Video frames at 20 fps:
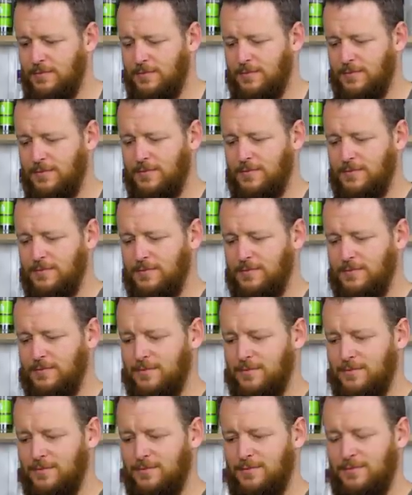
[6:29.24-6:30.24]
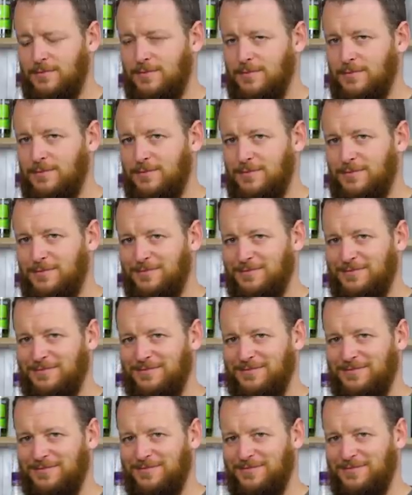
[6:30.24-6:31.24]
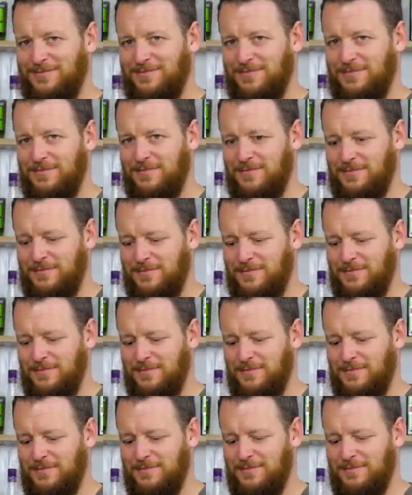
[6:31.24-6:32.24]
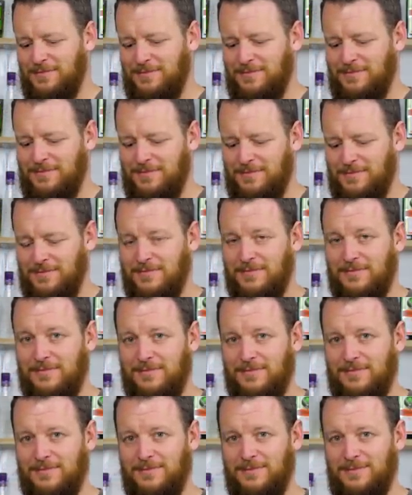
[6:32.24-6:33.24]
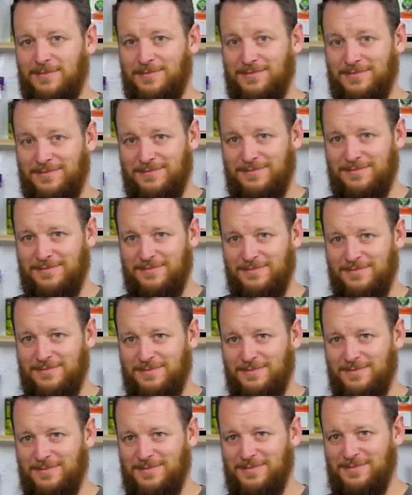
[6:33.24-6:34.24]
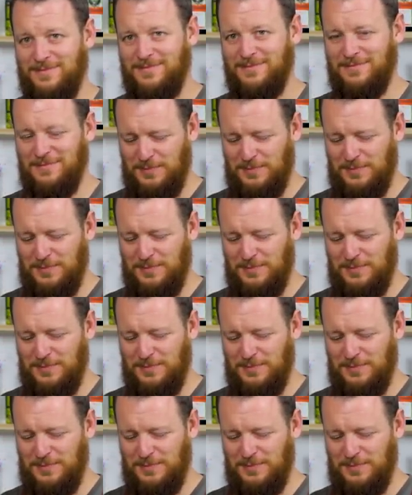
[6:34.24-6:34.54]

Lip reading: (silence)